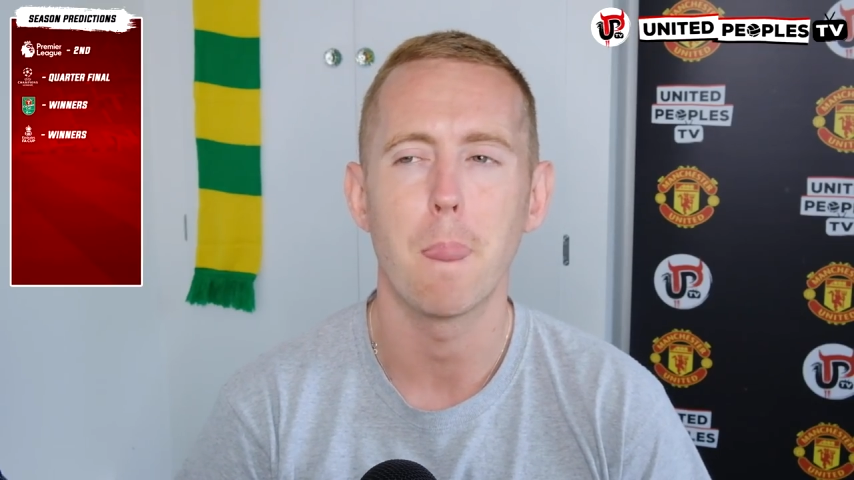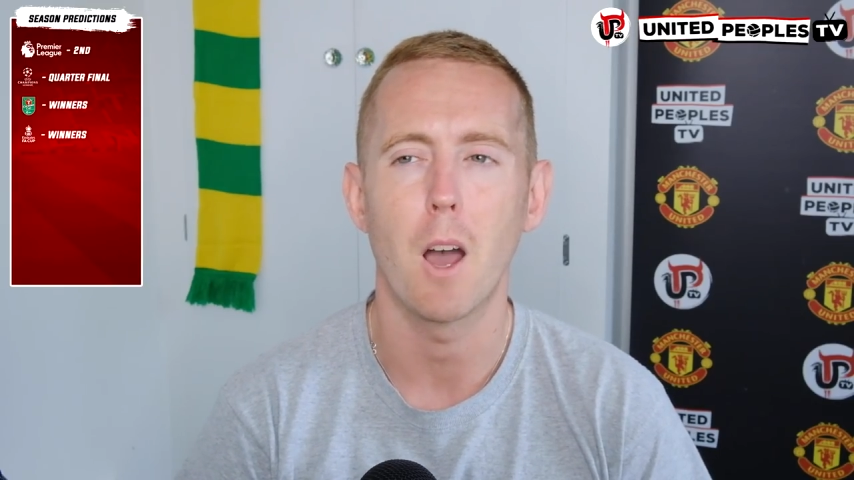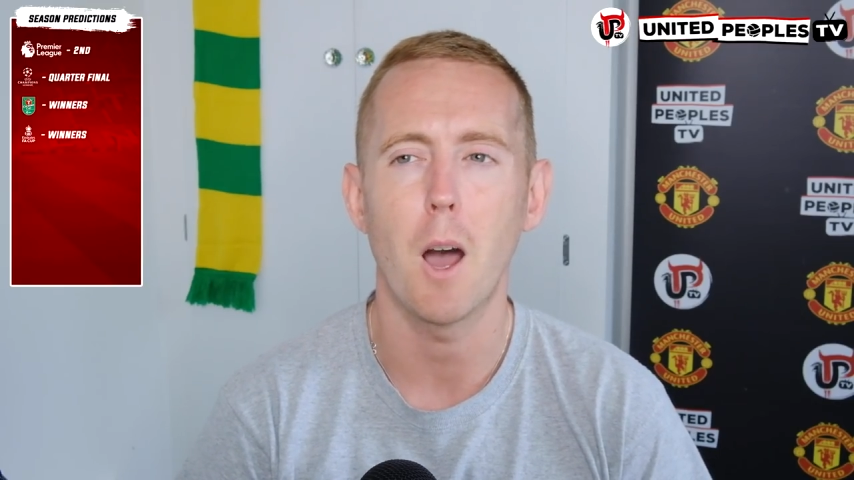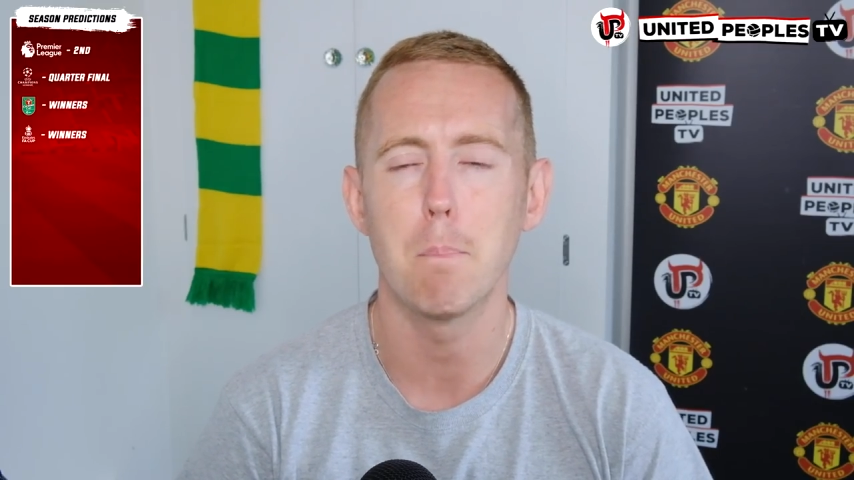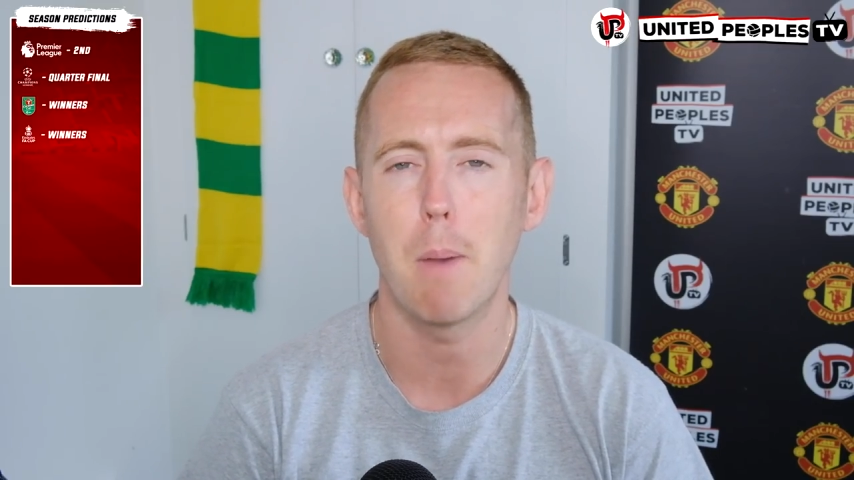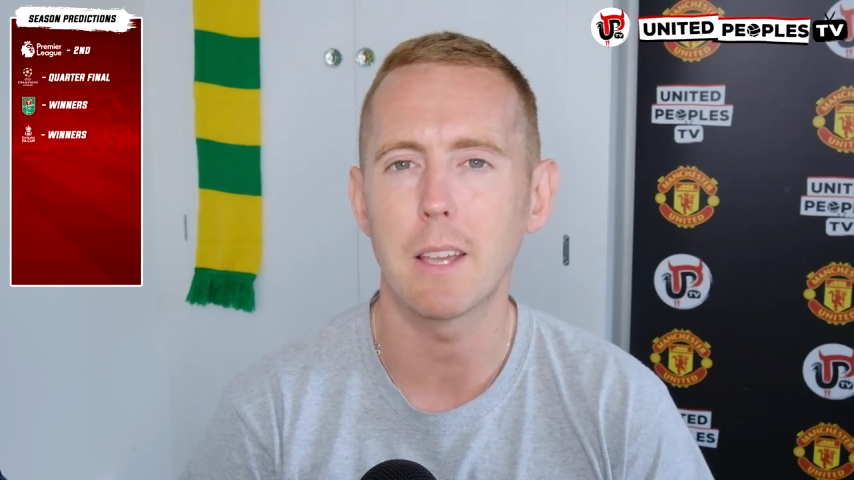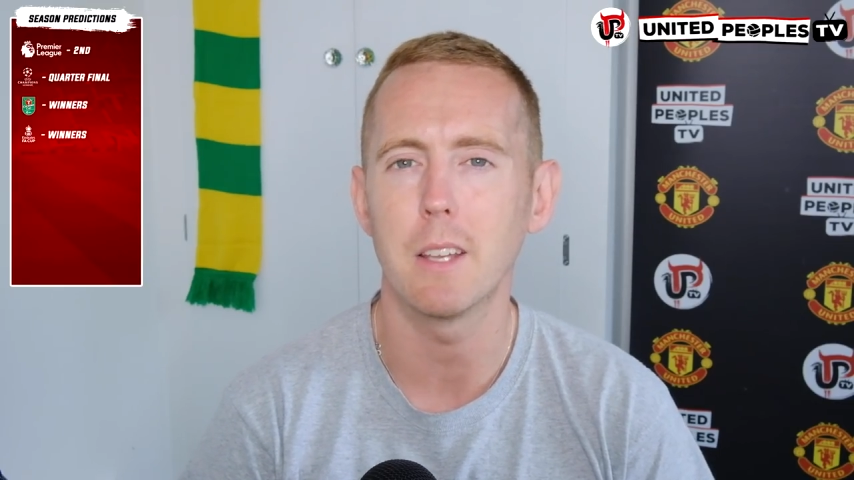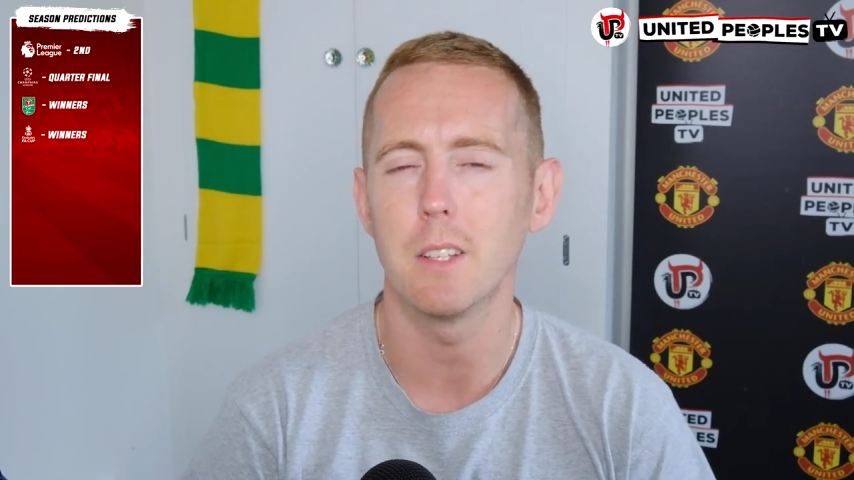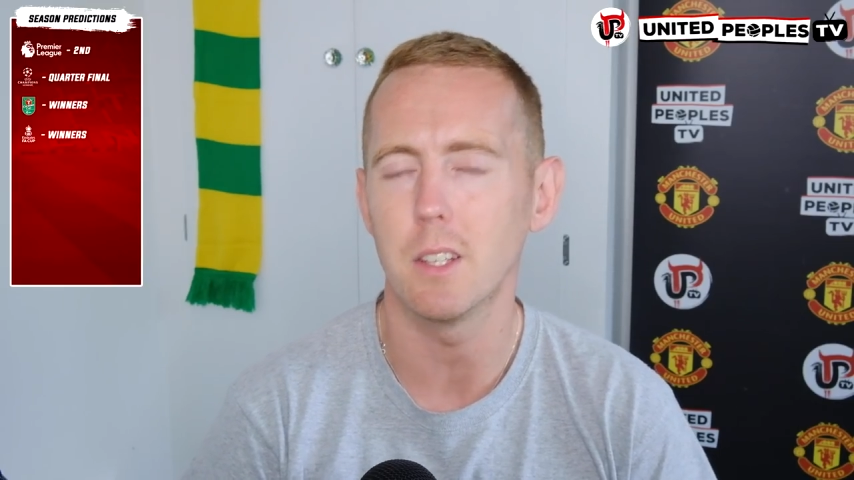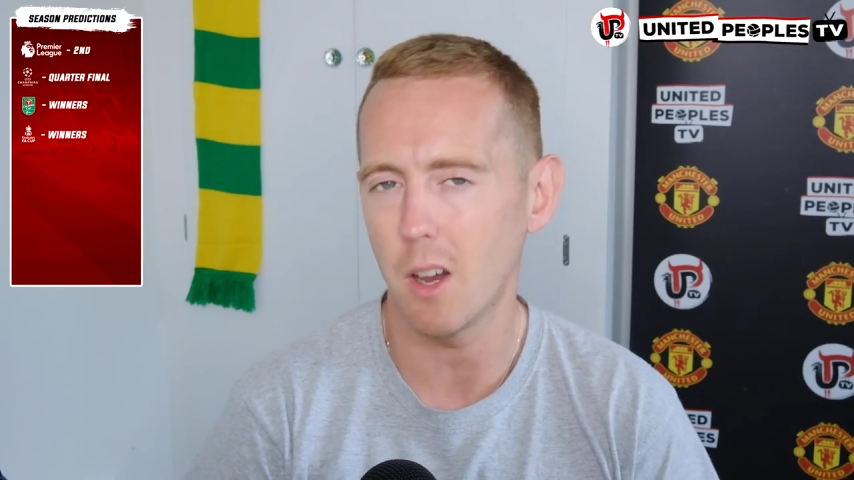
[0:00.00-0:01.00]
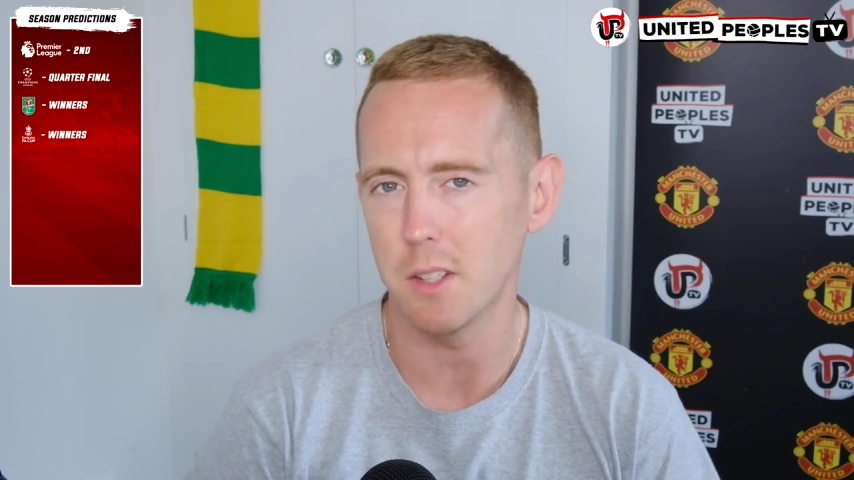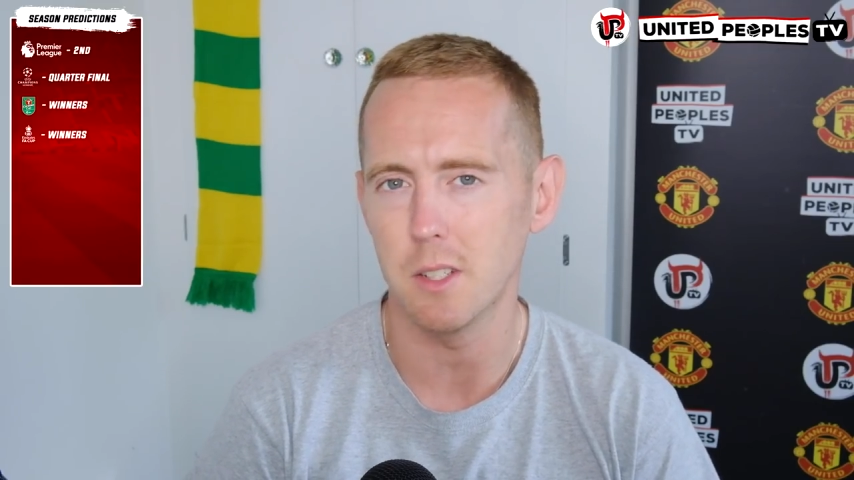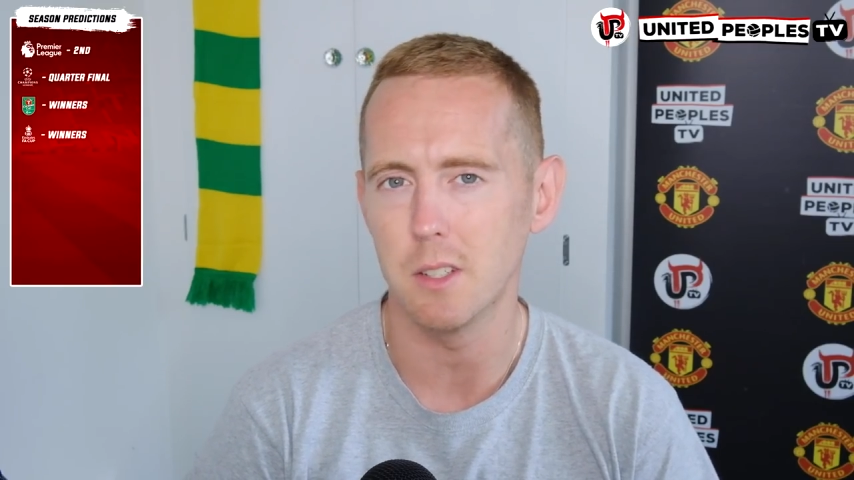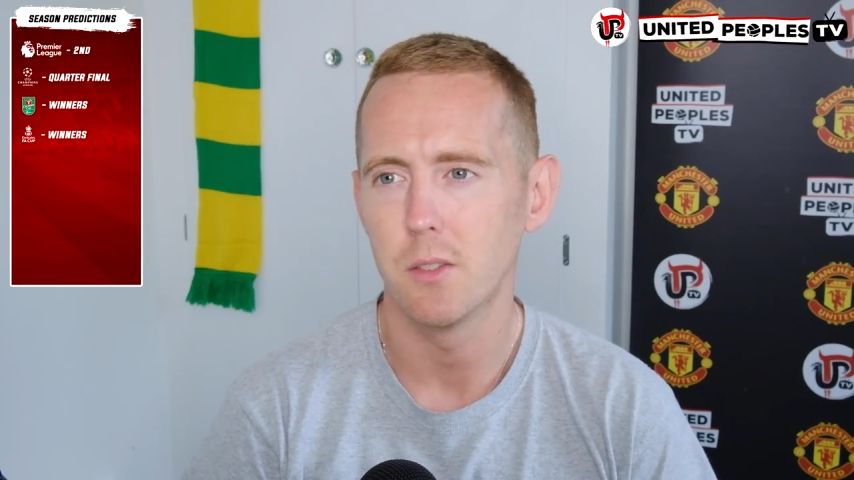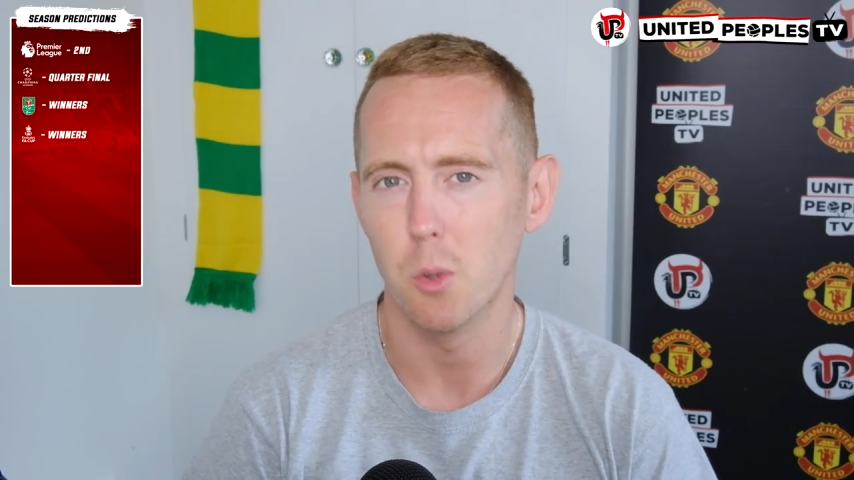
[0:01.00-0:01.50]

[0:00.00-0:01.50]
I'm back in United